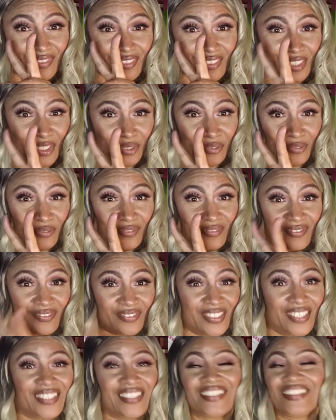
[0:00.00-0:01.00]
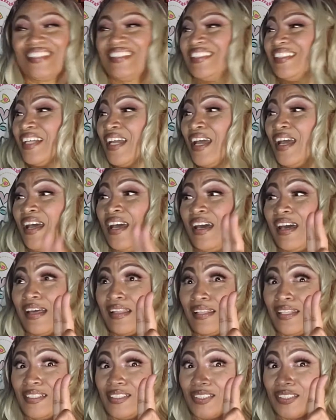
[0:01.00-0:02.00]
too.
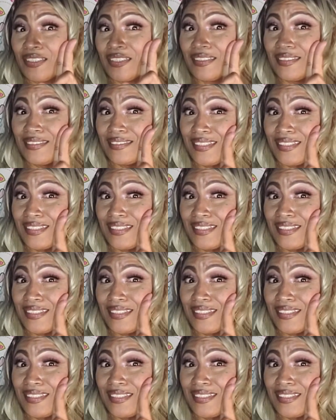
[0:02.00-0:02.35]
Allegedly,